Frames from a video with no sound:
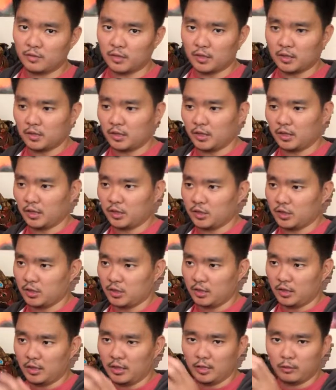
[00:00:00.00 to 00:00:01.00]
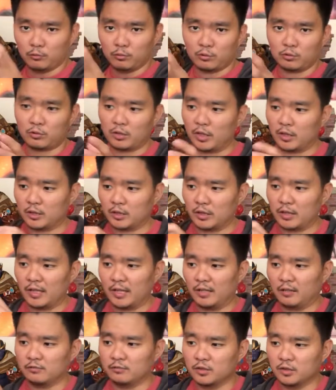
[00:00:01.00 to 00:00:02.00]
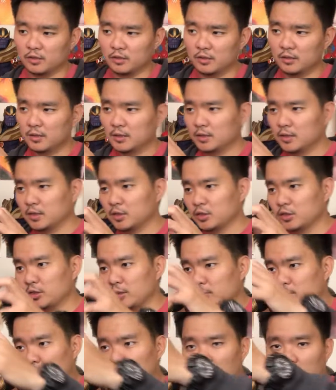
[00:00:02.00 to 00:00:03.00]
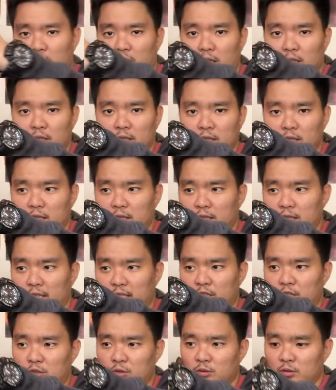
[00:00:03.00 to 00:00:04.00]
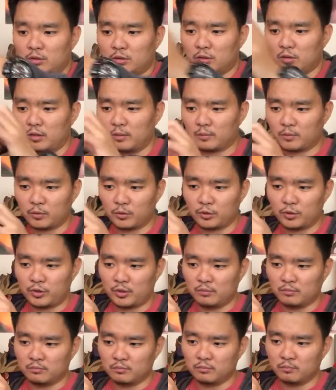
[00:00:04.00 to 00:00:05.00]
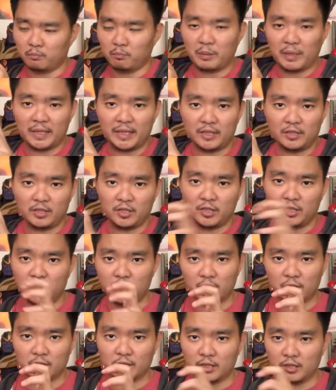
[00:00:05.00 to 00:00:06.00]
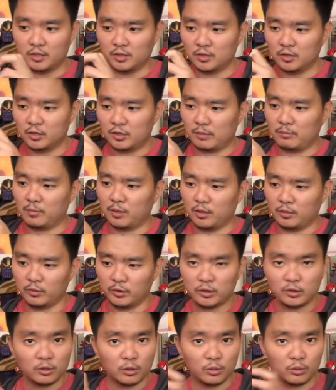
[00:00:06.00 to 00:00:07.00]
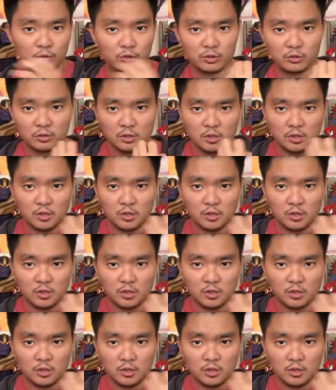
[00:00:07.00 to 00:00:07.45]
I would rather have an extra arm or some plate here that somehow it goes